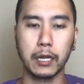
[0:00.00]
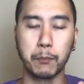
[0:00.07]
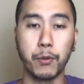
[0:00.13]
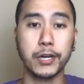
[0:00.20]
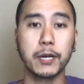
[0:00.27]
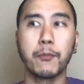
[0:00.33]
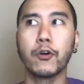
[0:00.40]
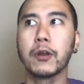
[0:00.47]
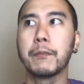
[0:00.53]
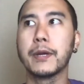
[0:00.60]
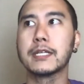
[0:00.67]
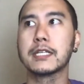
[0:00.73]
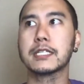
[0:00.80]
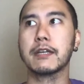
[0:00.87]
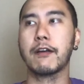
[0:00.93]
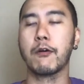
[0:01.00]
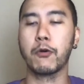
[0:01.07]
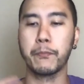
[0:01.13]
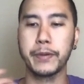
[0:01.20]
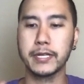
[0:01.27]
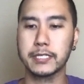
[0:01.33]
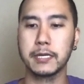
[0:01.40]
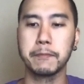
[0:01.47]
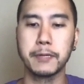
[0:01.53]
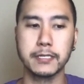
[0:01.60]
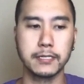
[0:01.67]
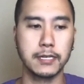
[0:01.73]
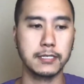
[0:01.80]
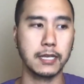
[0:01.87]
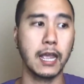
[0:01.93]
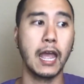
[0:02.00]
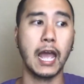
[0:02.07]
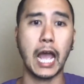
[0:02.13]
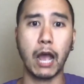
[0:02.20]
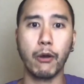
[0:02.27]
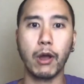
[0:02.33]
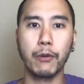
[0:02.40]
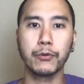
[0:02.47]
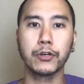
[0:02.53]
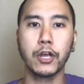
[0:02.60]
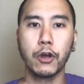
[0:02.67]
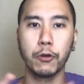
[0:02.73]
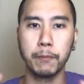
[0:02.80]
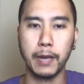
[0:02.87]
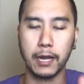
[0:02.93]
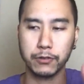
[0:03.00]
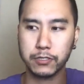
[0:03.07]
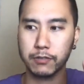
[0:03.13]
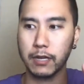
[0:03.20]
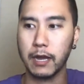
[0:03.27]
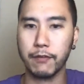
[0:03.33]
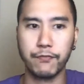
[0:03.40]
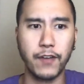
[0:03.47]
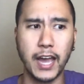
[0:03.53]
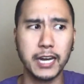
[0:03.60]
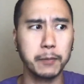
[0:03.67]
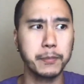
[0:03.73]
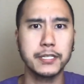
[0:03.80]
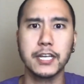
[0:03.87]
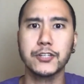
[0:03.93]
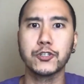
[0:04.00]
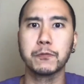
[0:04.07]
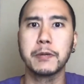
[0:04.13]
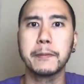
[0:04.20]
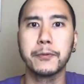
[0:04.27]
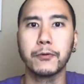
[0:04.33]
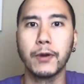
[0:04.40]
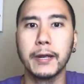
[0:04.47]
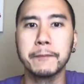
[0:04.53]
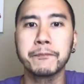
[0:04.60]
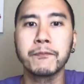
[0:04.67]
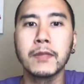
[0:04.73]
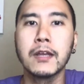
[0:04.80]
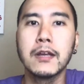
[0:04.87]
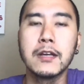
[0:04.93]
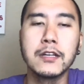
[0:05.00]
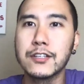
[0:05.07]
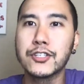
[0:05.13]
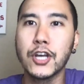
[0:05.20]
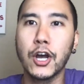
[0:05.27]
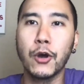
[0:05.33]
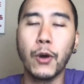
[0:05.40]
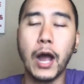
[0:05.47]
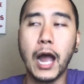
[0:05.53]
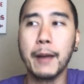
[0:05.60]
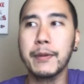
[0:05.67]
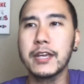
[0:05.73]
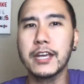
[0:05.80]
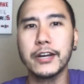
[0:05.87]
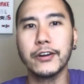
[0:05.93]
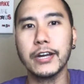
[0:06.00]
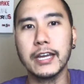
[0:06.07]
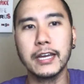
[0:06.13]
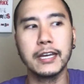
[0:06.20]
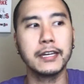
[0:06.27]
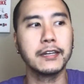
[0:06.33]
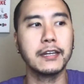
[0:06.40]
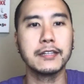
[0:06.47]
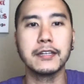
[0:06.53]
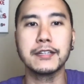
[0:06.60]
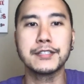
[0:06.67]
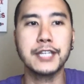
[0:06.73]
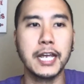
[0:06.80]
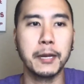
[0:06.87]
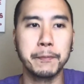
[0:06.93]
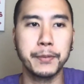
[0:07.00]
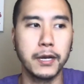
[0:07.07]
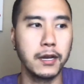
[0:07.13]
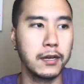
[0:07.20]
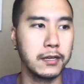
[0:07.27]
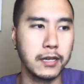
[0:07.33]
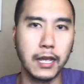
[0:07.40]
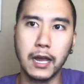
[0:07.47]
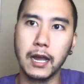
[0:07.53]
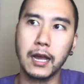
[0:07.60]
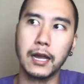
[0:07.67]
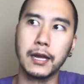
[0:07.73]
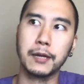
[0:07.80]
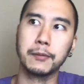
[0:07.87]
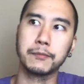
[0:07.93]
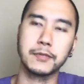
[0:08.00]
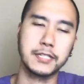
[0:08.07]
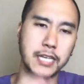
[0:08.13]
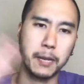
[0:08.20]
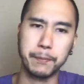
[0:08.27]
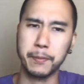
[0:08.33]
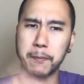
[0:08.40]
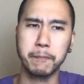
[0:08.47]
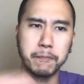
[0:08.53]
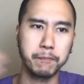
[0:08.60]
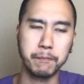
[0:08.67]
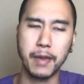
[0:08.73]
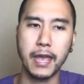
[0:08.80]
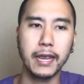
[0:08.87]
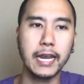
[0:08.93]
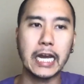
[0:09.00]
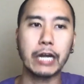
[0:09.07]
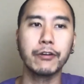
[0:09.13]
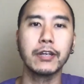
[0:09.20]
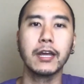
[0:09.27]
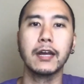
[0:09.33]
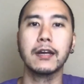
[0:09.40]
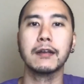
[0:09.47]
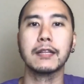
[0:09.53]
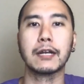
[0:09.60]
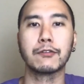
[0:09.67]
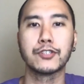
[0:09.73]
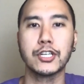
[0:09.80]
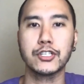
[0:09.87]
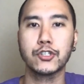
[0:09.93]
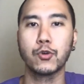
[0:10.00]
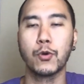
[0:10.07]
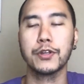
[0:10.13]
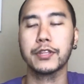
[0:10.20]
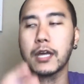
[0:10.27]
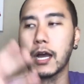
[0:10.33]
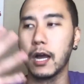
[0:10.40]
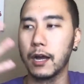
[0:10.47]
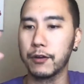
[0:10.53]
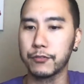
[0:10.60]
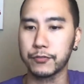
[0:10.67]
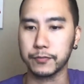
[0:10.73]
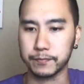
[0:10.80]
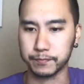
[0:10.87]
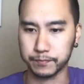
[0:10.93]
brick and mortar business, my own PT business, how I would go about finding potential people, right? So I'm here in Tampa, Tampa Bay area, just north of